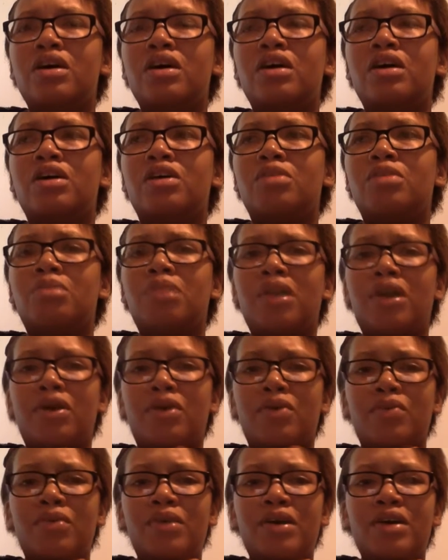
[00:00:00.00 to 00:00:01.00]
Player
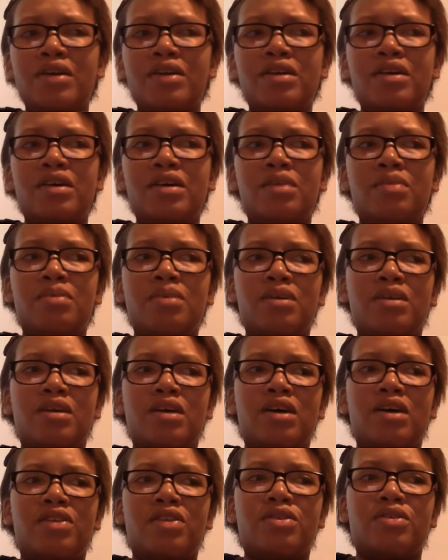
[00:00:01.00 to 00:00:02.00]
One. But I have to
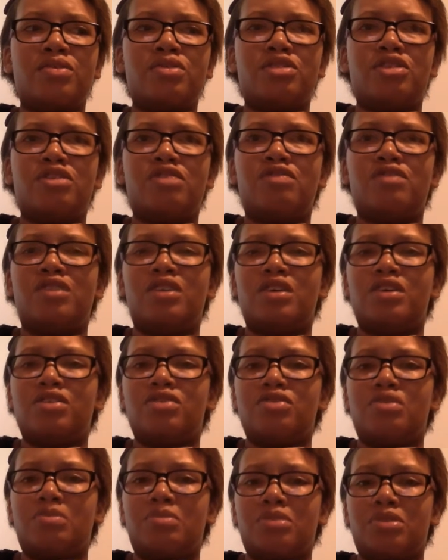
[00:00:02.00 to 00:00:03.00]
do stuff today, so I'm gonna
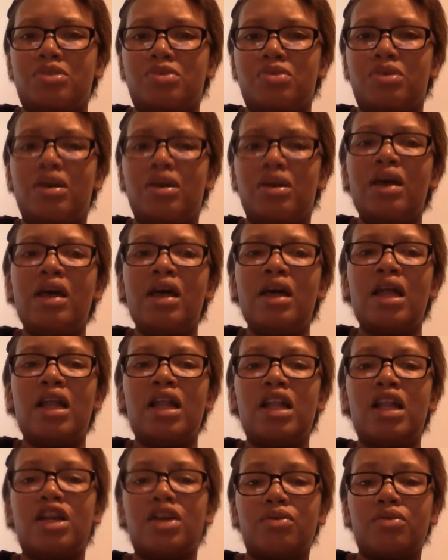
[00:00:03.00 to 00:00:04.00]
do it
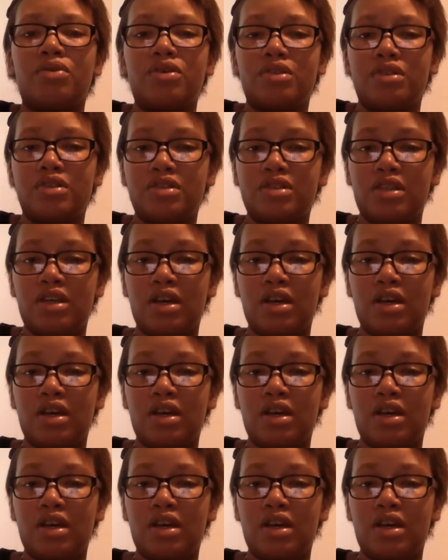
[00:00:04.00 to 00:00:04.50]
later on this day.